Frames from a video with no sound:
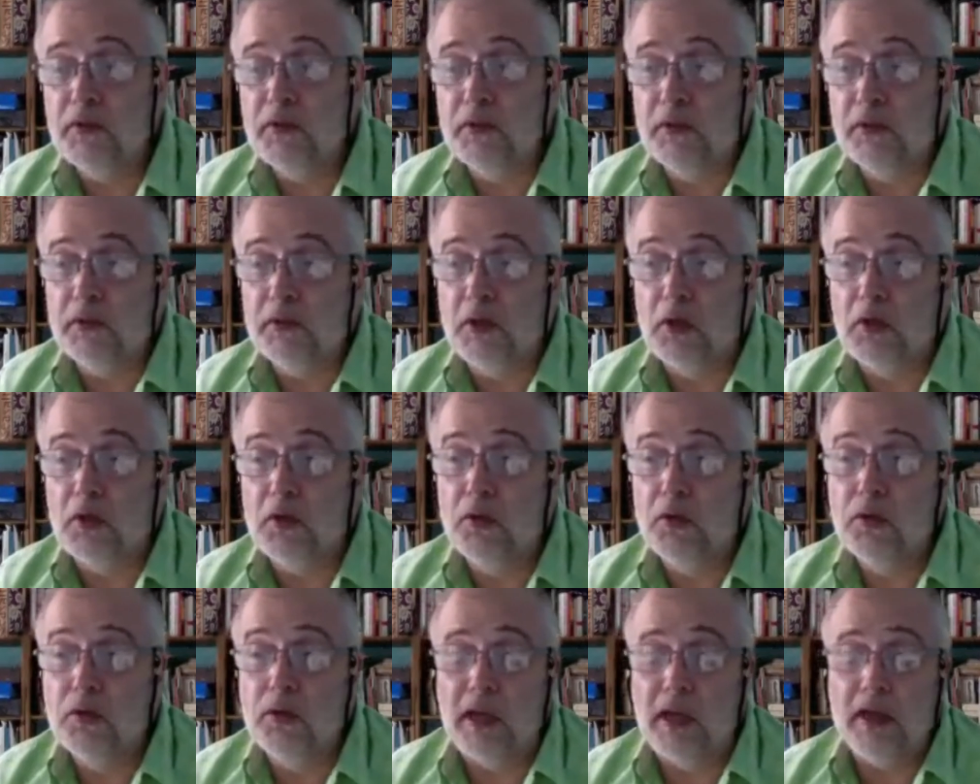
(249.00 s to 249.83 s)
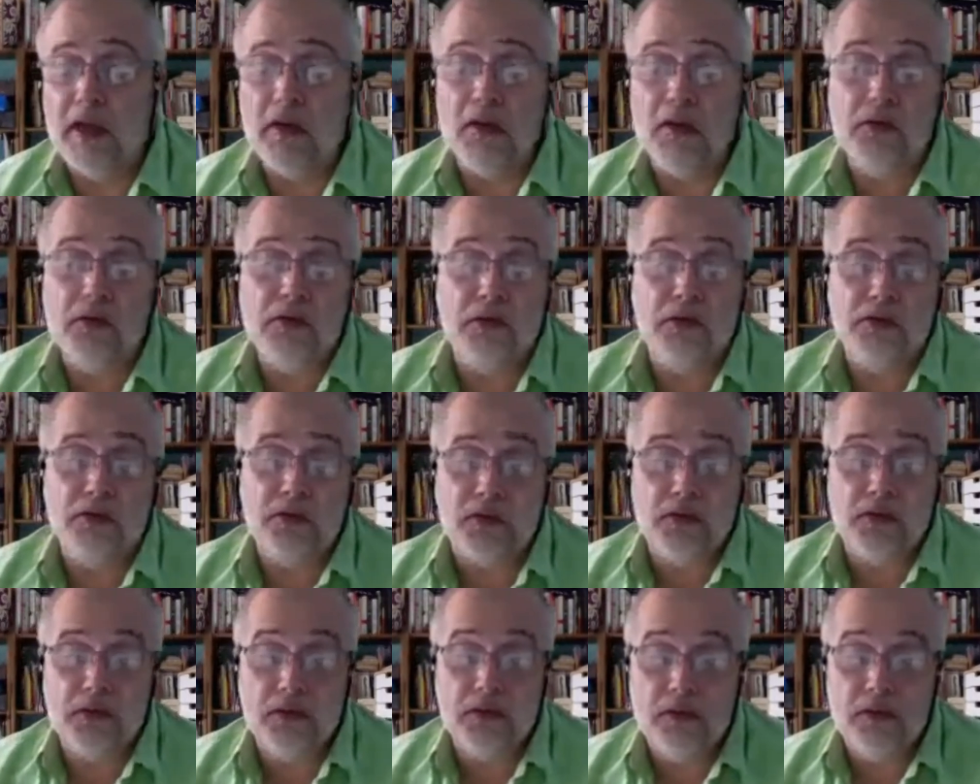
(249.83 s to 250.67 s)
was a call out across
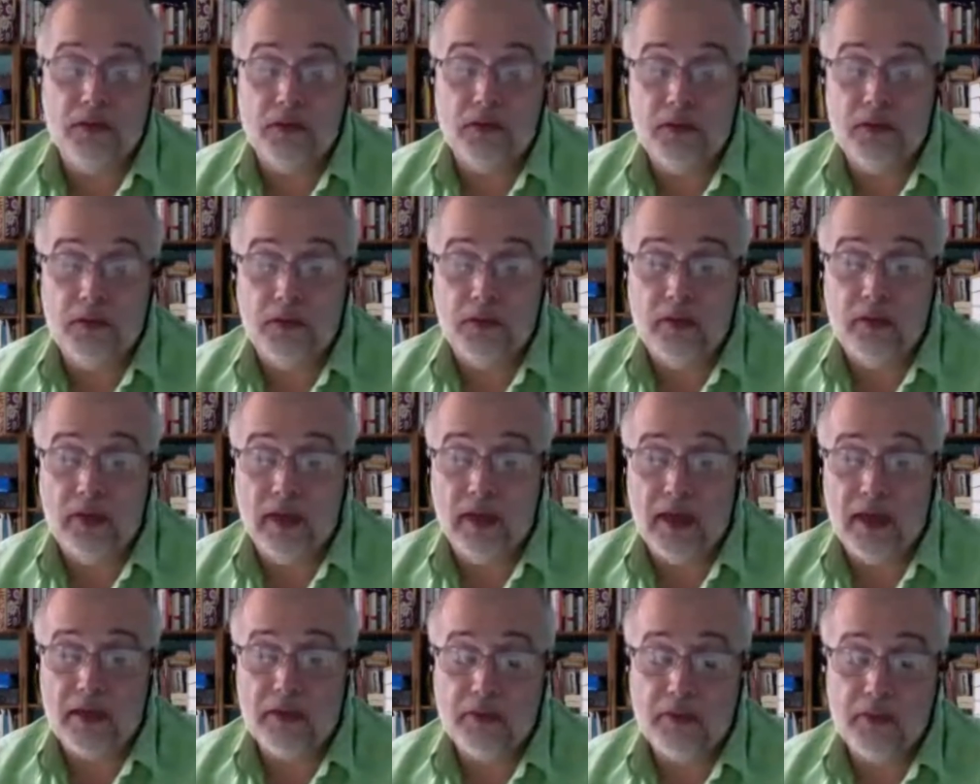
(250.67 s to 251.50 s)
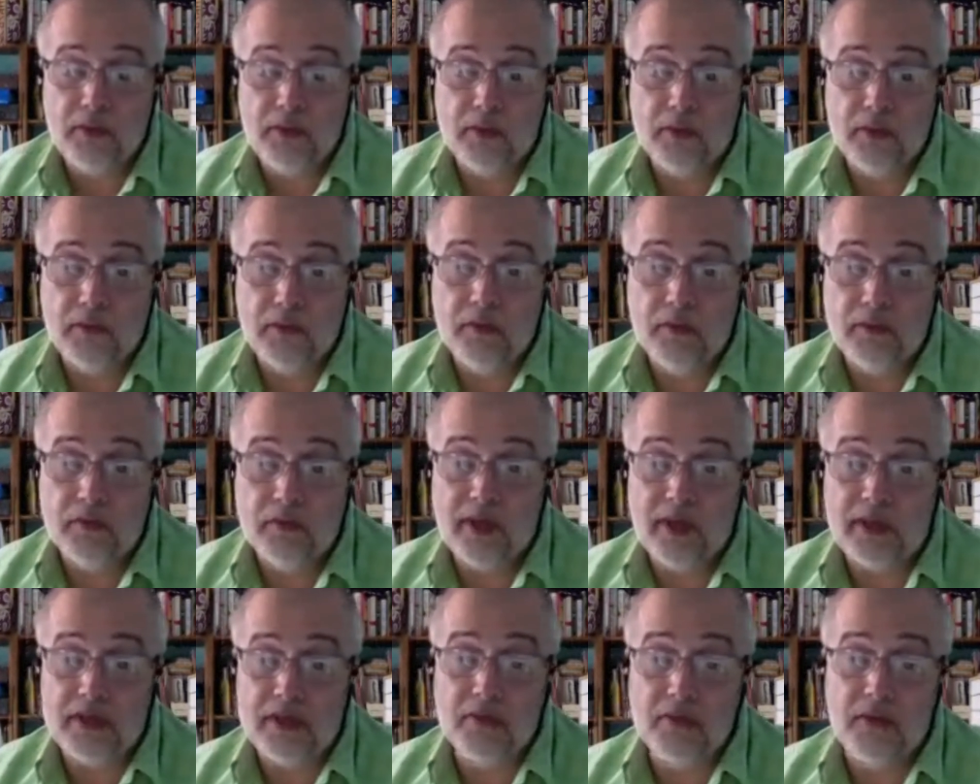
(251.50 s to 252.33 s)
the land for
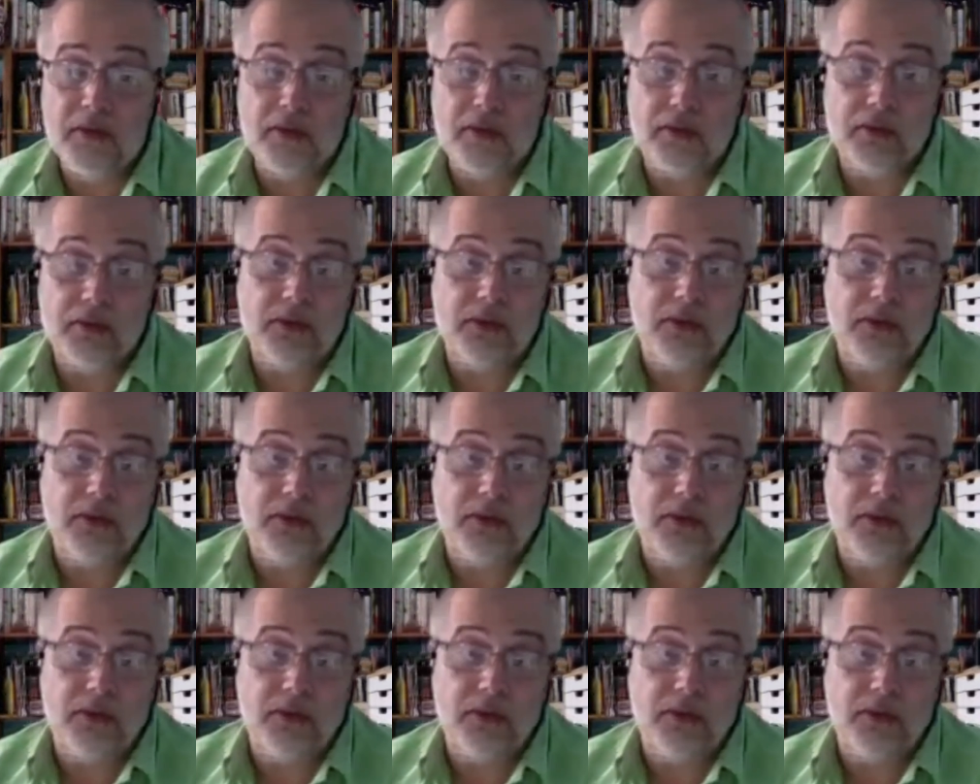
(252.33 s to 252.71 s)
activists